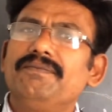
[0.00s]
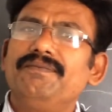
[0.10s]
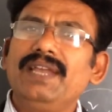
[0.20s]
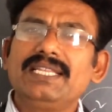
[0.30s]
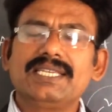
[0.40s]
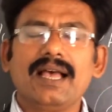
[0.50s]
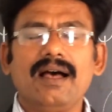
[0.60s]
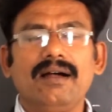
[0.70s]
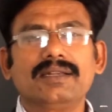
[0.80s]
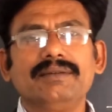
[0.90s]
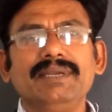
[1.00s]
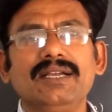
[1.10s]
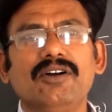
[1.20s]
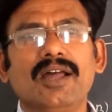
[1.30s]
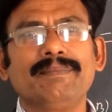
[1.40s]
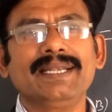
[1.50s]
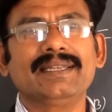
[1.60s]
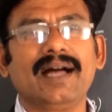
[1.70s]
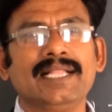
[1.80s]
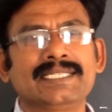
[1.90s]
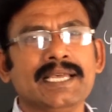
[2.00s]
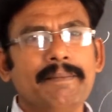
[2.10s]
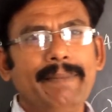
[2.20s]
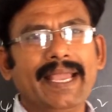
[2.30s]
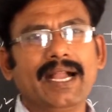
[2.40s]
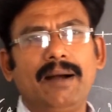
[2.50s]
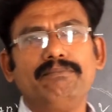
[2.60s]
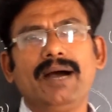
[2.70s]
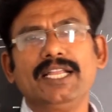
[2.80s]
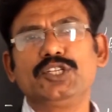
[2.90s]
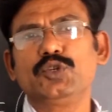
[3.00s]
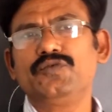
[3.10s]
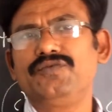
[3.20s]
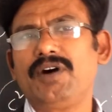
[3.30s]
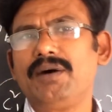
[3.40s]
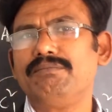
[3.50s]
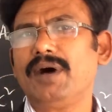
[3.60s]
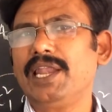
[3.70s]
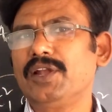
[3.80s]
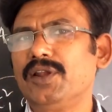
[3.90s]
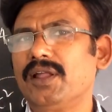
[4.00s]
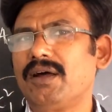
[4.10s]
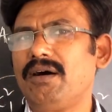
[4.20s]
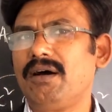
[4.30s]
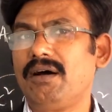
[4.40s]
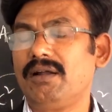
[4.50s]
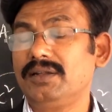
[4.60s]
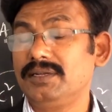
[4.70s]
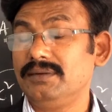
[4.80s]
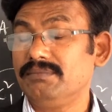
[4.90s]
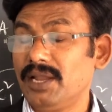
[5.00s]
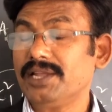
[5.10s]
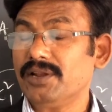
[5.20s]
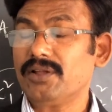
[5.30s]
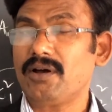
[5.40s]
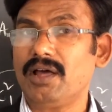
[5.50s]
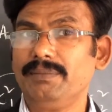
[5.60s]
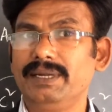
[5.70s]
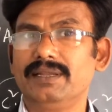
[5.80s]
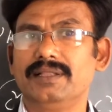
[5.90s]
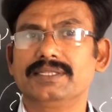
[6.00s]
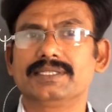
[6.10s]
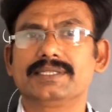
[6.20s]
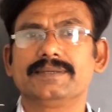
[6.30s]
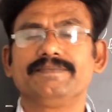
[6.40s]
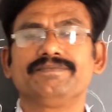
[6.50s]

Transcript: which atomic orbitals may combine to form molecular orbitals?